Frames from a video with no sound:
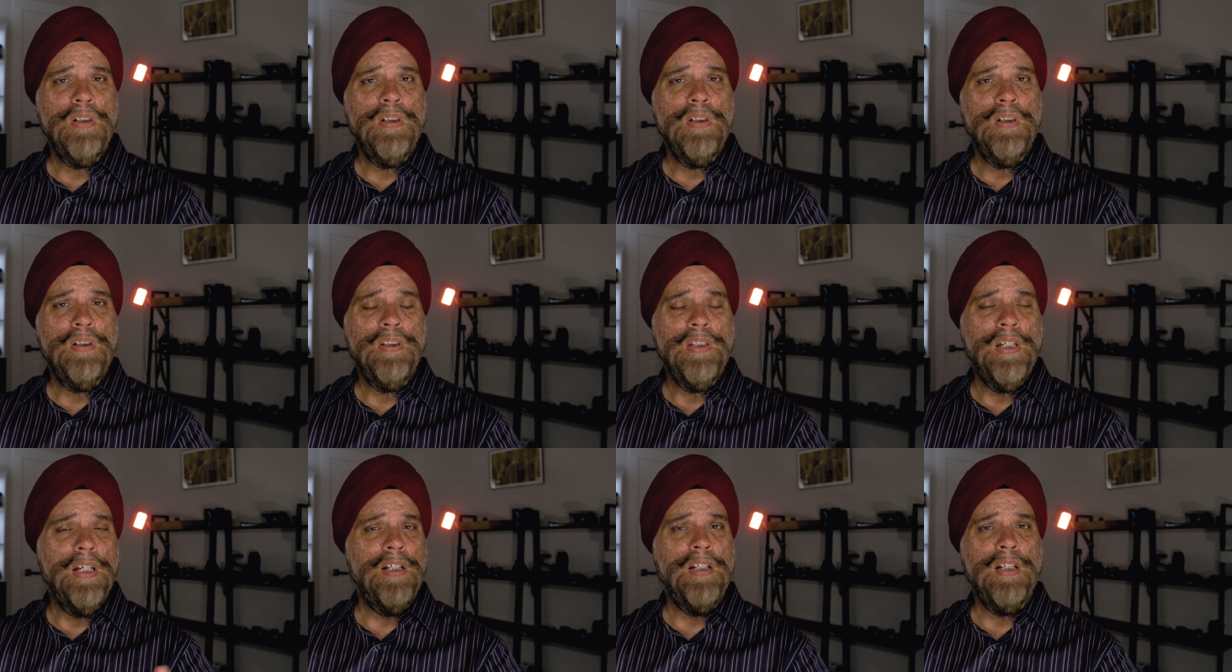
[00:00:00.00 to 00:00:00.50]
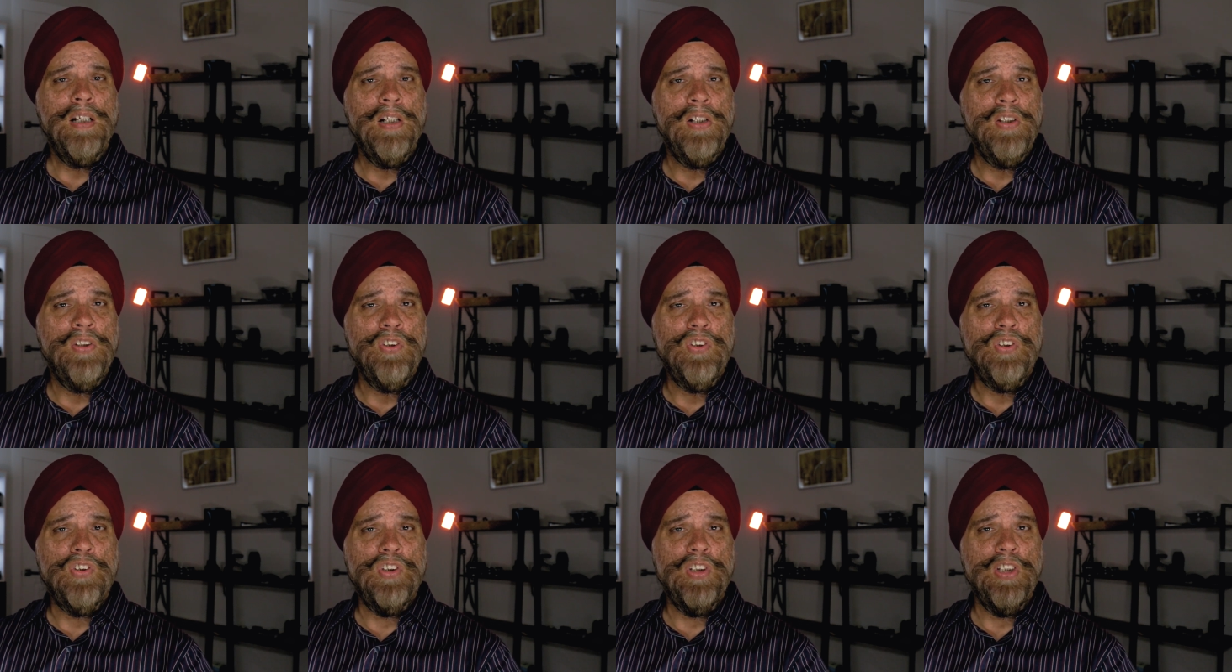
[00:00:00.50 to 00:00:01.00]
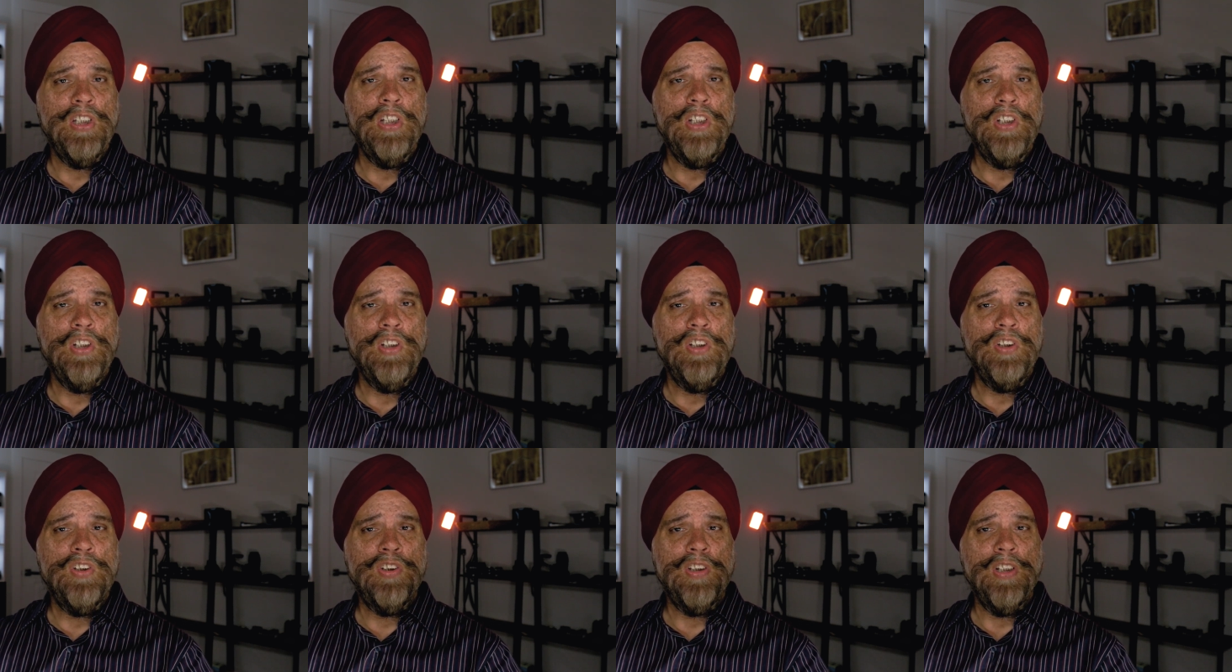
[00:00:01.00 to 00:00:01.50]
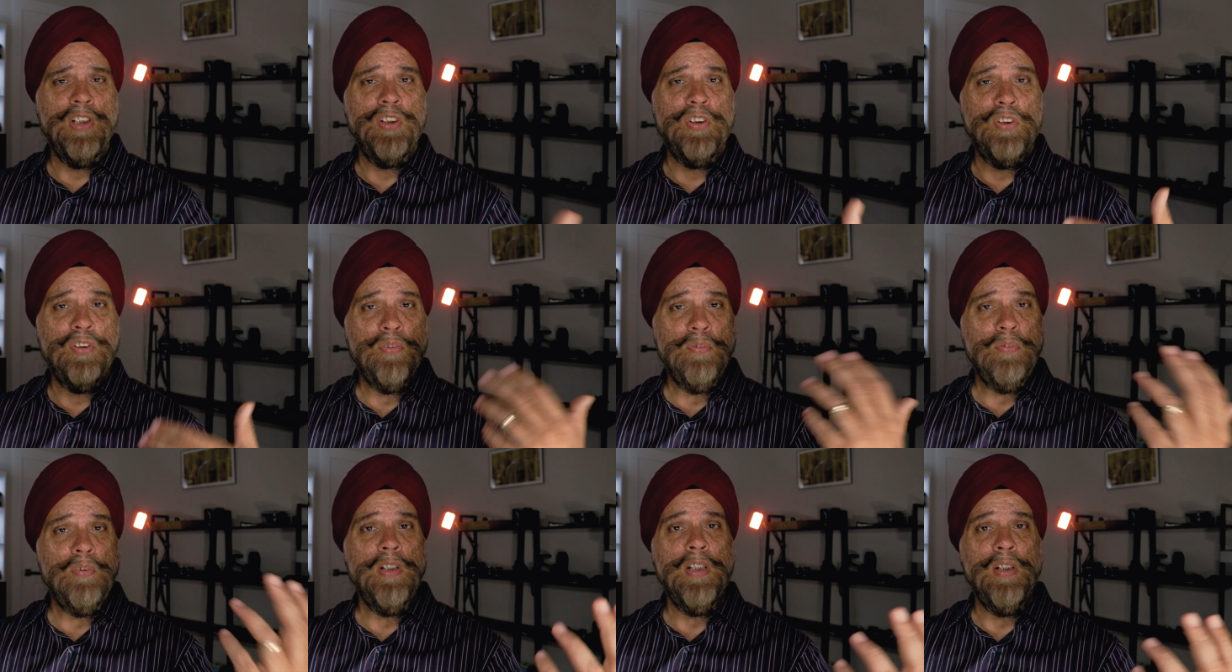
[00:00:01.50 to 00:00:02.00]
Nikon
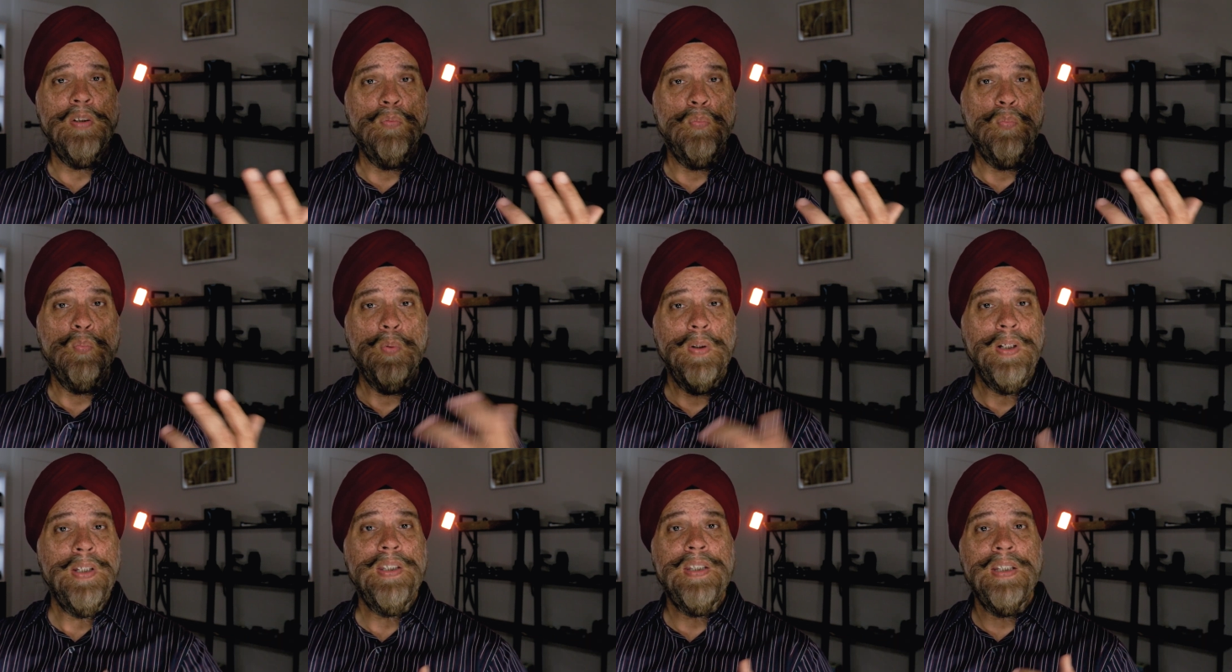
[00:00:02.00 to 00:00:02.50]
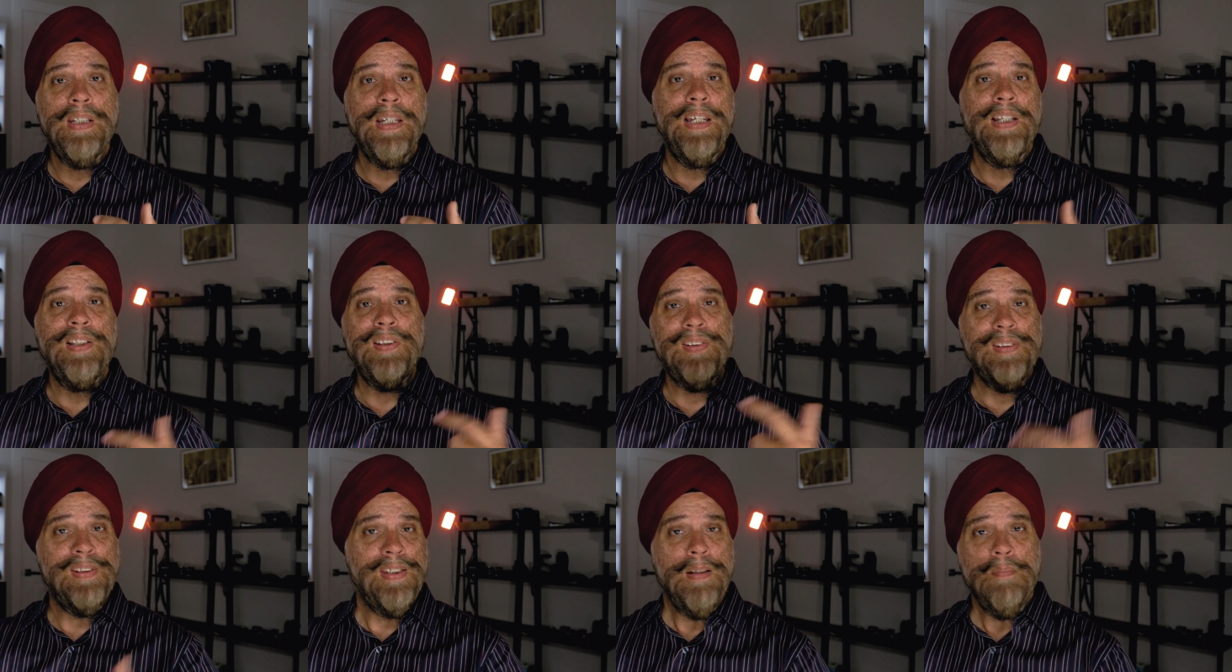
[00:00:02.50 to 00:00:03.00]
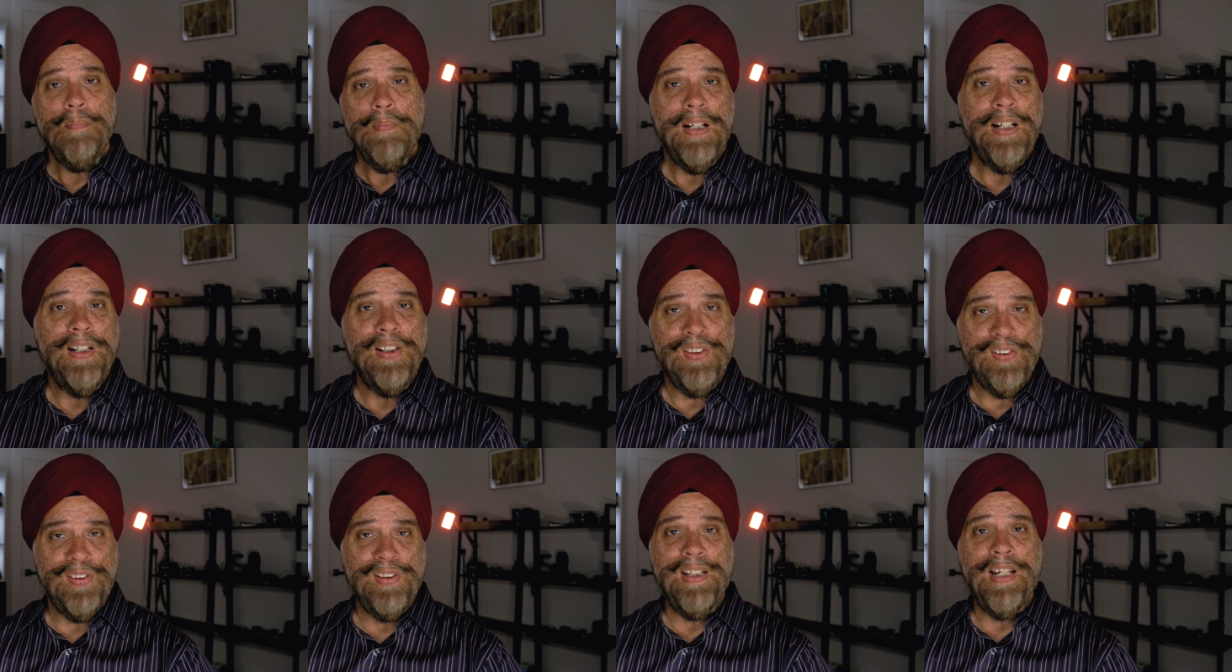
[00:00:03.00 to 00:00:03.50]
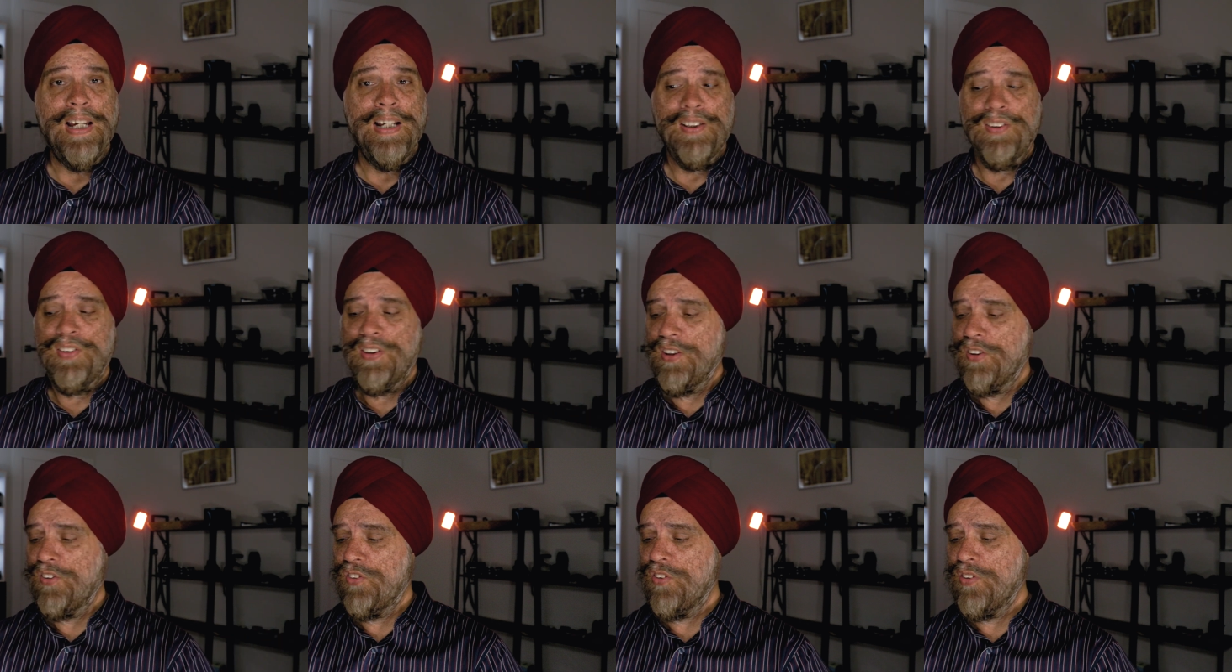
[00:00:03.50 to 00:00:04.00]
Z63 with a semi-stack
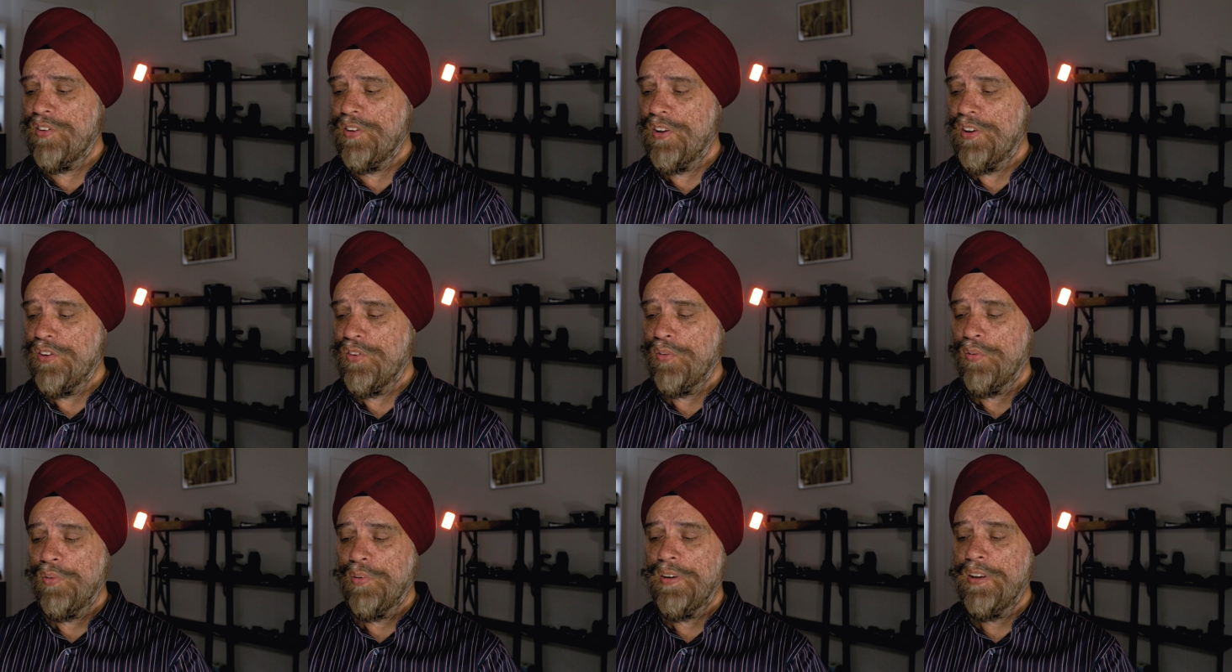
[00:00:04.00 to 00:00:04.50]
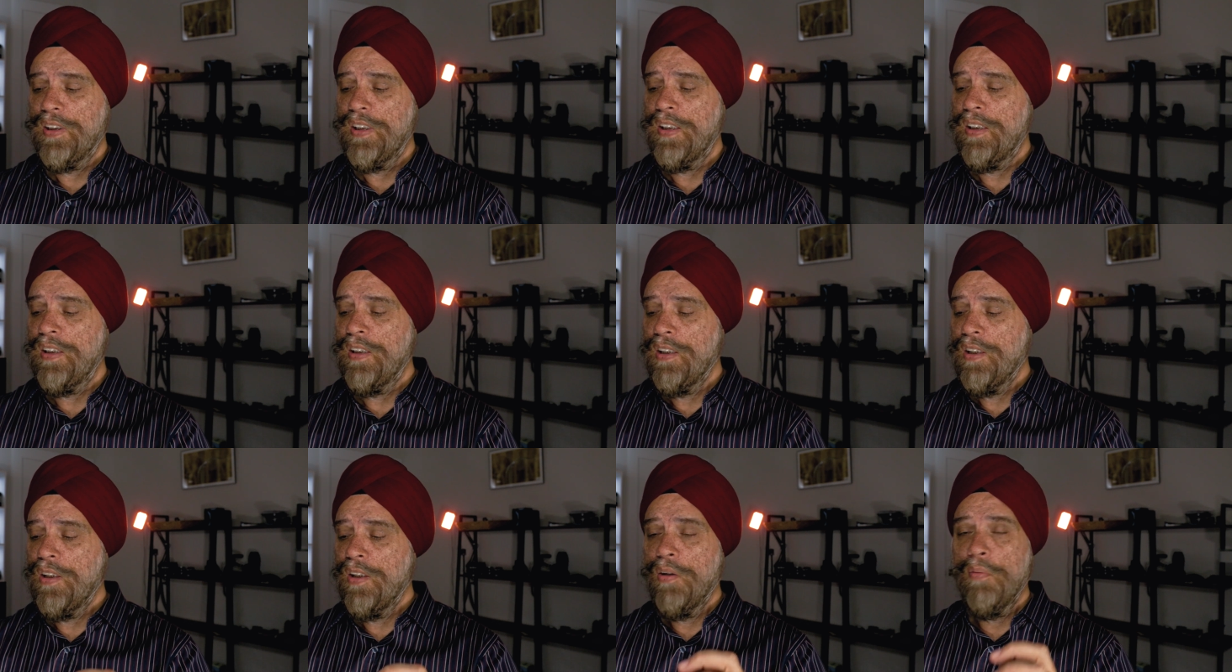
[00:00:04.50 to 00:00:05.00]
sensor is only